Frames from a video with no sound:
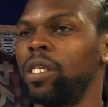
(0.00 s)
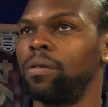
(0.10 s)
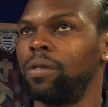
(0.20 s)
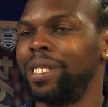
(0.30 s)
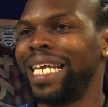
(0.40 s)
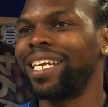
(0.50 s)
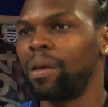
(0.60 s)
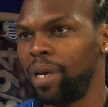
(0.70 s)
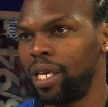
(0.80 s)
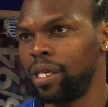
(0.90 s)
we get
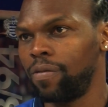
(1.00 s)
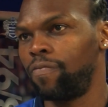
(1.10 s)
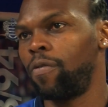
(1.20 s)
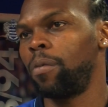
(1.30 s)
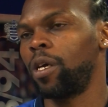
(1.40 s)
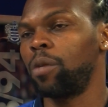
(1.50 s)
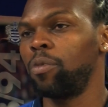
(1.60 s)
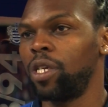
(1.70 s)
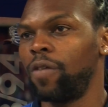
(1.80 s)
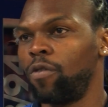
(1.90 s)
them in from a
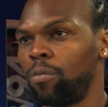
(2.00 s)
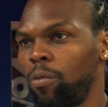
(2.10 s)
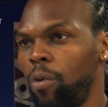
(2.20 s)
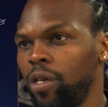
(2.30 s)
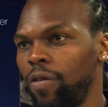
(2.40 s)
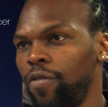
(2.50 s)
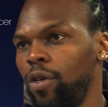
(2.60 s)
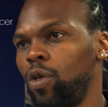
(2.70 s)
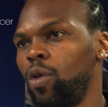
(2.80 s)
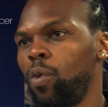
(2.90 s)
community football point of
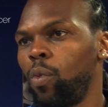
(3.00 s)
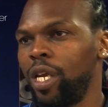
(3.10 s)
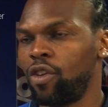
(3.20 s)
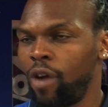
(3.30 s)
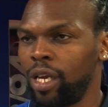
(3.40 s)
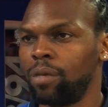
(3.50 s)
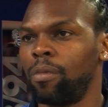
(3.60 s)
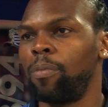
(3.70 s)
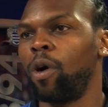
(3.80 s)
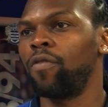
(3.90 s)
view. We train
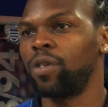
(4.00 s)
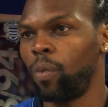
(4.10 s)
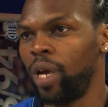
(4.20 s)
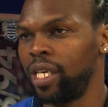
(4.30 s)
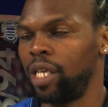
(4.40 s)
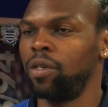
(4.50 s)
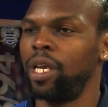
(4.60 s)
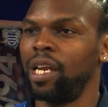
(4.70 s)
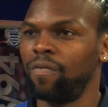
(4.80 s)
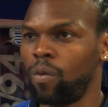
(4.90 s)
them up over the week. They do
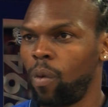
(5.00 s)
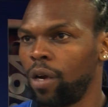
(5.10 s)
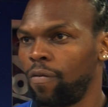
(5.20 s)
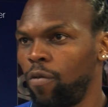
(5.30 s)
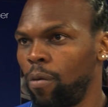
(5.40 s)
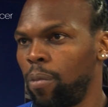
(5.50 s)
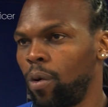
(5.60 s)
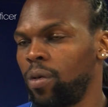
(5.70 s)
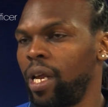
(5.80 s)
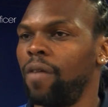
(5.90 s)
their level one
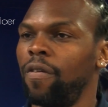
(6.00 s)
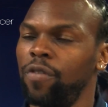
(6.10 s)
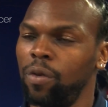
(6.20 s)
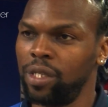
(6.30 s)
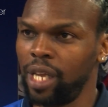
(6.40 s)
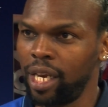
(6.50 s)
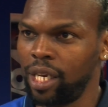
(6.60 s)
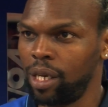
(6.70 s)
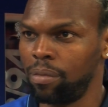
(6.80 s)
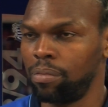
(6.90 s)
football. They have a few
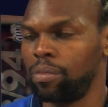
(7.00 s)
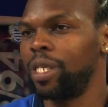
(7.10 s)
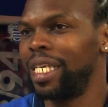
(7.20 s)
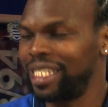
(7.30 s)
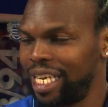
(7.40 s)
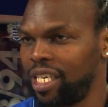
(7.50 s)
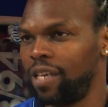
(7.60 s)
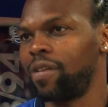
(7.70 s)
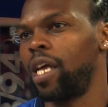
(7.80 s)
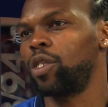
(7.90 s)
stadium
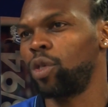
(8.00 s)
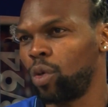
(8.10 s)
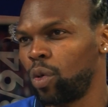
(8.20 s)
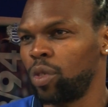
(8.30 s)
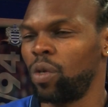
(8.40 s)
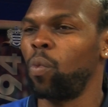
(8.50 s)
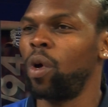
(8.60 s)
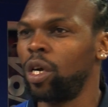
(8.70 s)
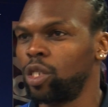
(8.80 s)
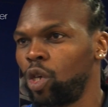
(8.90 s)
incentives like tours and
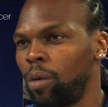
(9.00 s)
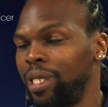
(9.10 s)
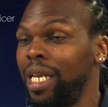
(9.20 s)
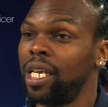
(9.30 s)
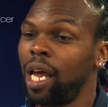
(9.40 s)
workshops. And then the